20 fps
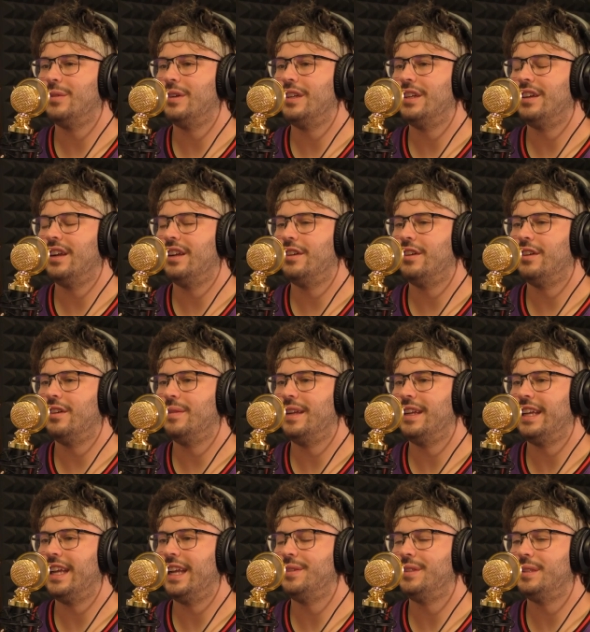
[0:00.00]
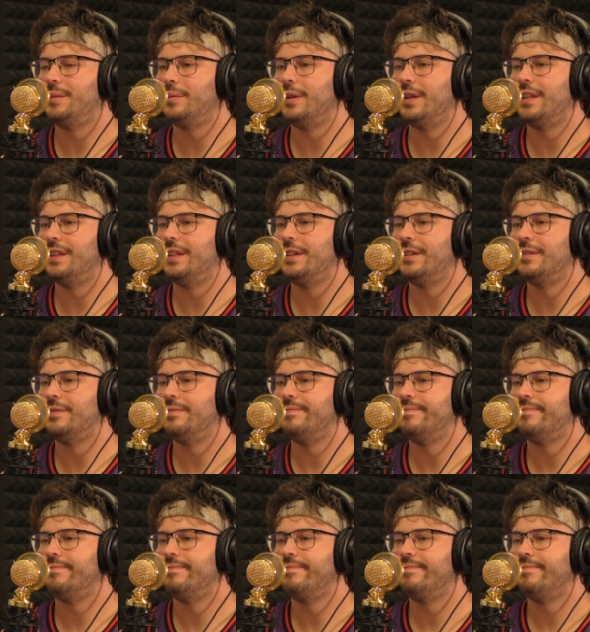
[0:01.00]
year. I don't know how many games he played though.
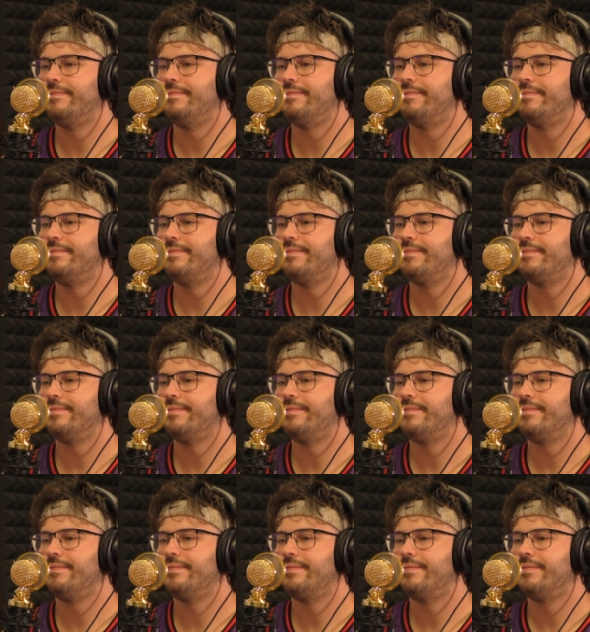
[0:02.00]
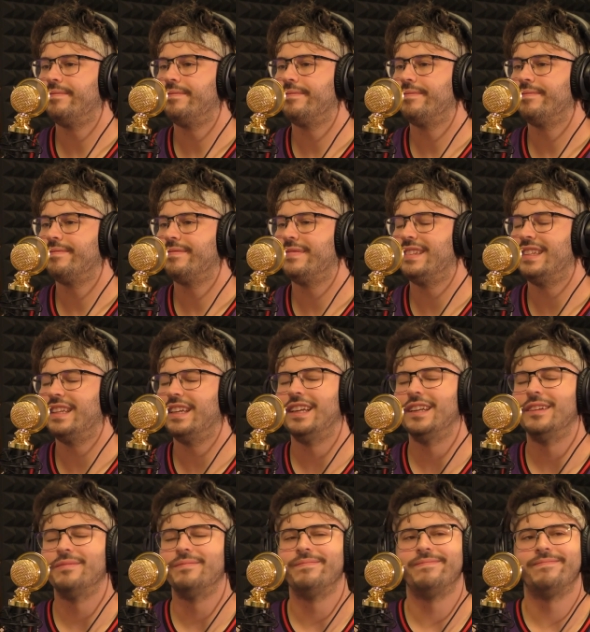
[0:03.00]
No, Drew Brees
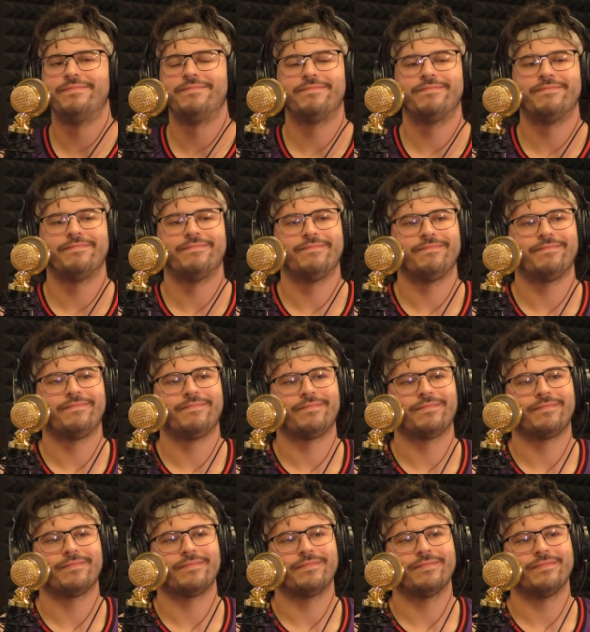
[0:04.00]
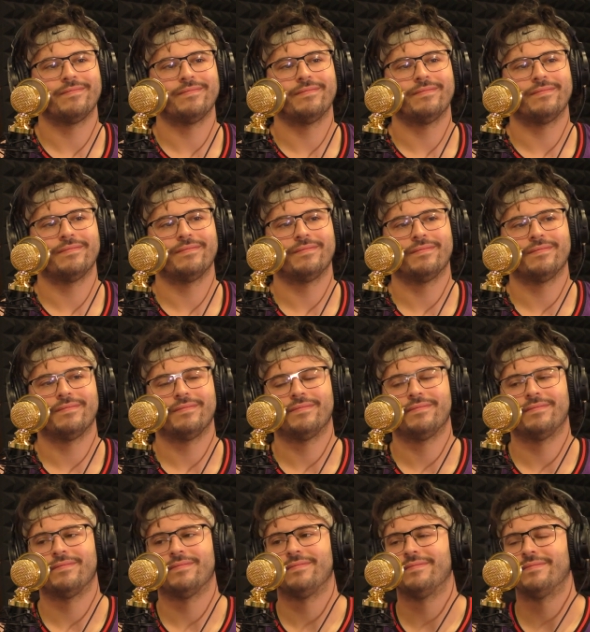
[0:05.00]
Damn. wasn't a top ten pick.
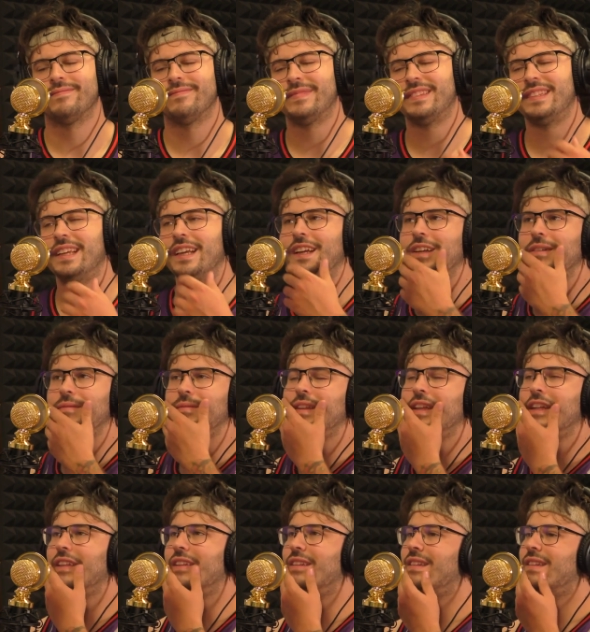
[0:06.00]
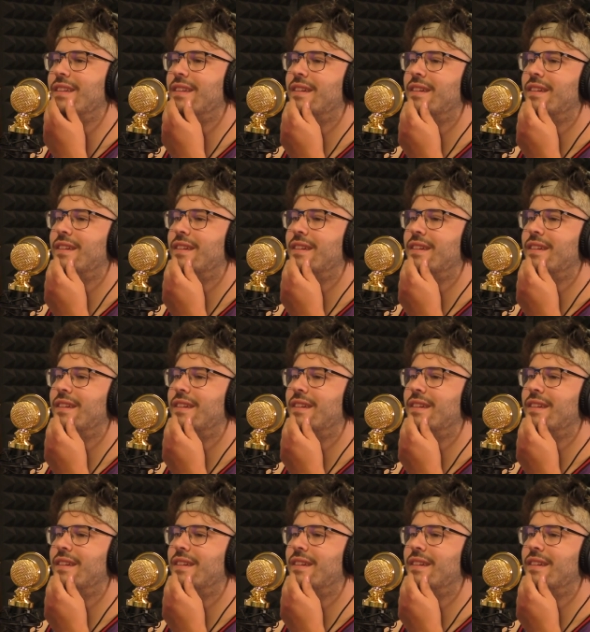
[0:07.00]
Damn. Um,